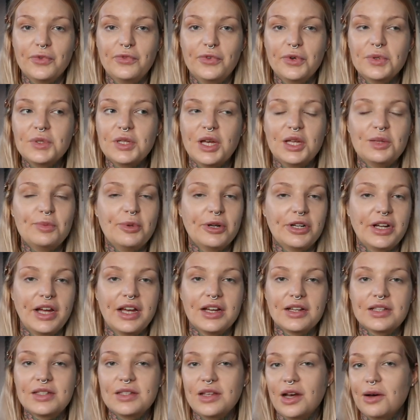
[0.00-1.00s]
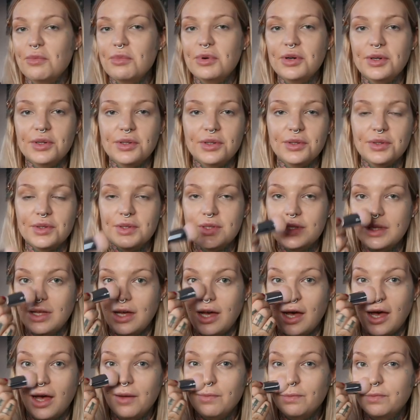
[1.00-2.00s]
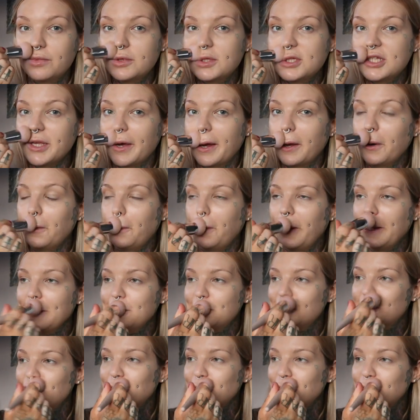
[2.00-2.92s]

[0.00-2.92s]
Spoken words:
full-size products, samples. So I always